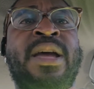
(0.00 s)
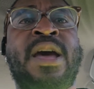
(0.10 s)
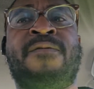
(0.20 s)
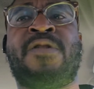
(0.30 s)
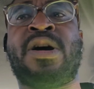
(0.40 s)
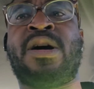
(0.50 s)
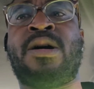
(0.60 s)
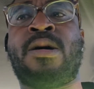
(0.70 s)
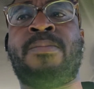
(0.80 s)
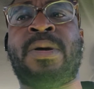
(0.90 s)
and for
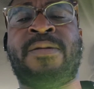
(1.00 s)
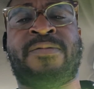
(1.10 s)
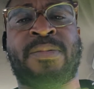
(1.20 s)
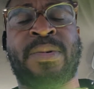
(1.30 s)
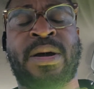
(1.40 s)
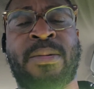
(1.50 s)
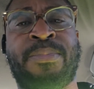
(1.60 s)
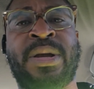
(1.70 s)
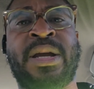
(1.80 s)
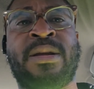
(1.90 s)
um and from um
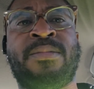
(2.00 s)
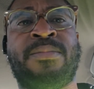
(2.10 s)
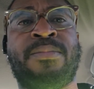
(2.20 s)
being